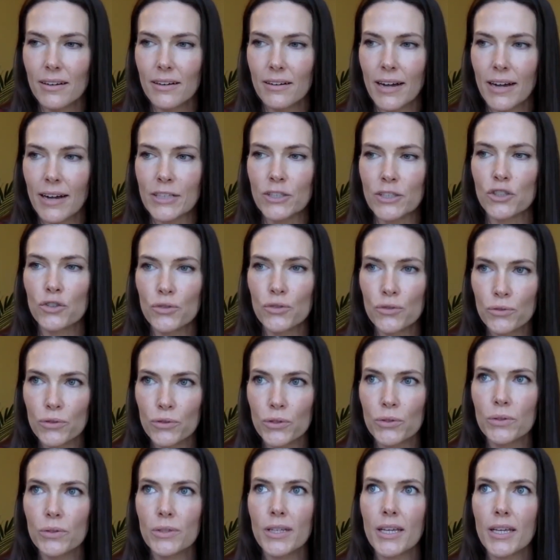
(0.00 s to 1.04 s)
I
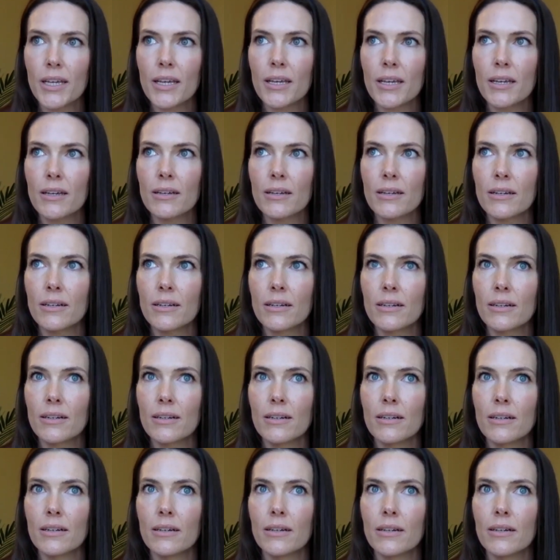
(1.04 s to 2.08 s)
truly
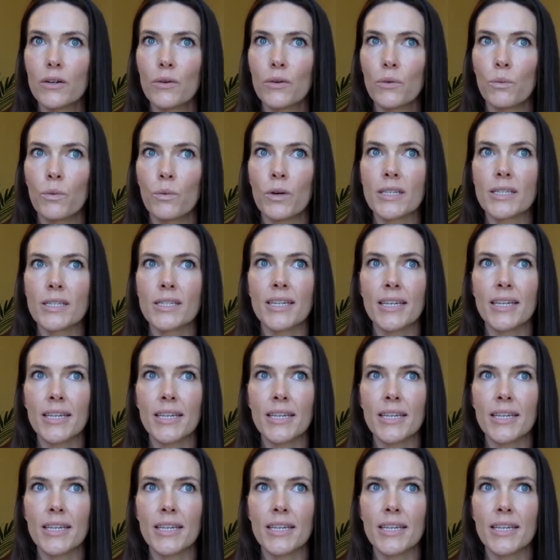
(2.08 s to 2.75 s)
was